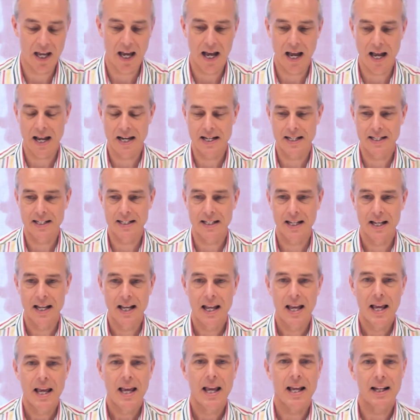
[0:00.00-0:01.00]
And
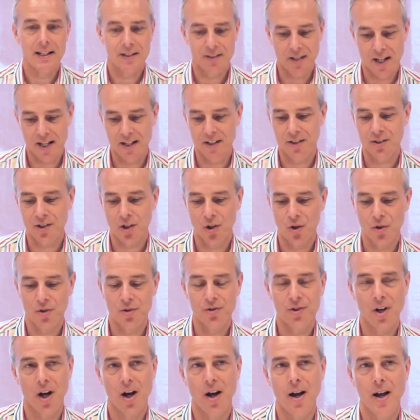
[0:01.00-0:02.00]
it takes a long
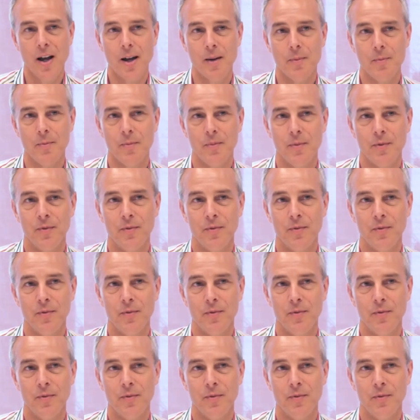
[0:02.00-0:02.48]
time